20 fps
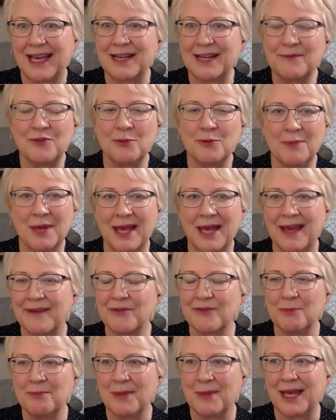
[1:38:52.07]
And if you met,
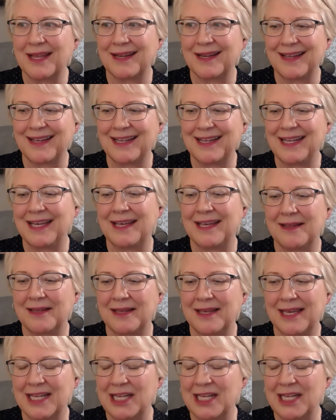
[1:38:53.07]
ever met any